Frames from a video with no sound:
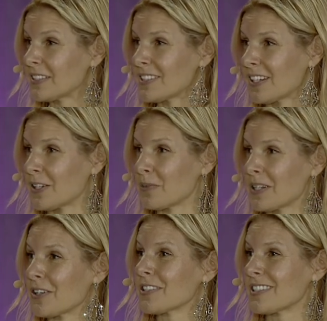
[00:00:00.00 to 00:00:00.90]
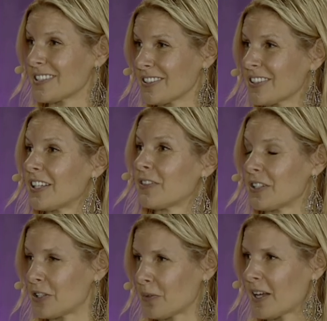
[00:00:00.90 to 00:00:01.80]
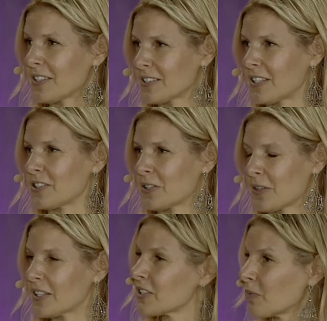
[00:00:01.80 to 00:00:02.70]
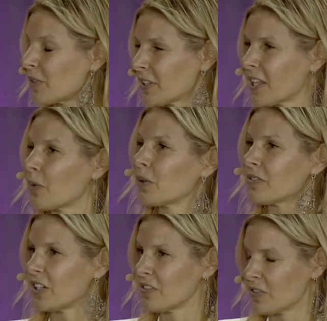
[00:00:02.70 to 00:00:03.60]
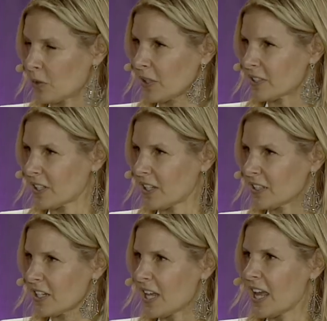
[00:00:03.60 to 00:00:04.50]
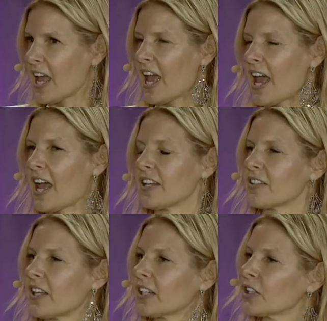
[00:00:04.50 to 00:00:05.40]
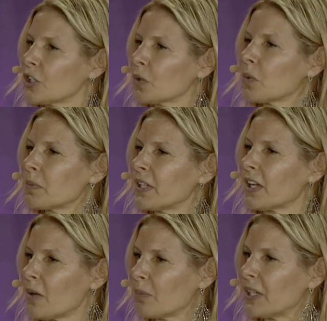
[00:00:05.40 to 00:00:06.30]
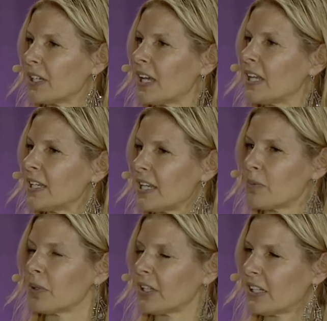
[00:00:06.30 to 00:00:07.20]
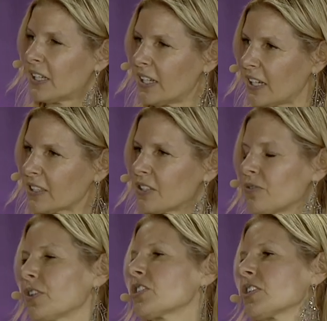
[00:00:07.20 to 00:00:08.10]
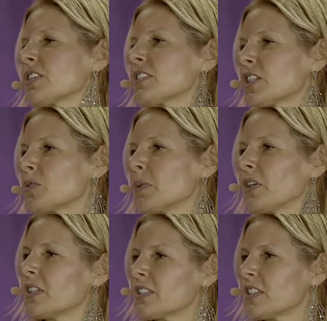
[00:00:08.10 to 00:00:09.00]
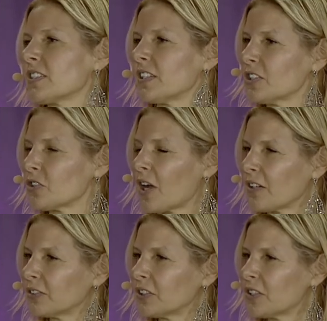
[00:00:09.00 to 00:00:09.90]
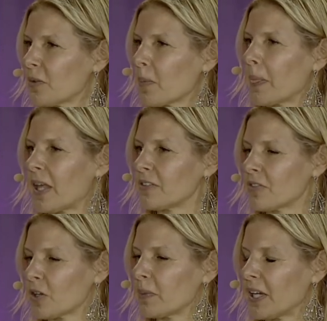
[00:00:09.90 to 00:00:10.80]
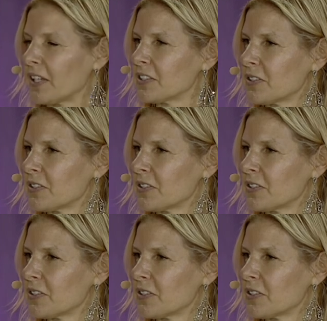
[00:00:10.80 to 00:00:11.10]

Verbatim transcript: Today we are still in the US, and so that's something that we're very focused on. And that Clear will be a company enabling connected, frictionless experiences in travel and far beyond.